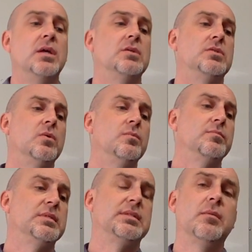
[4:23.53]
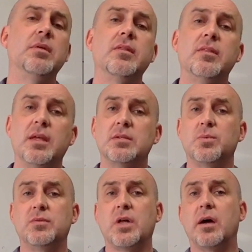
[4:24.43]
So some of the things
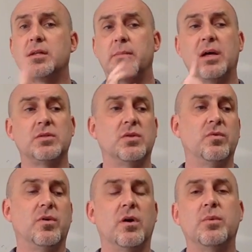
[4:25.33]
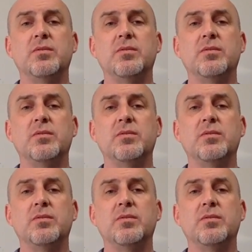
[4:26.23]
we've talked about so far,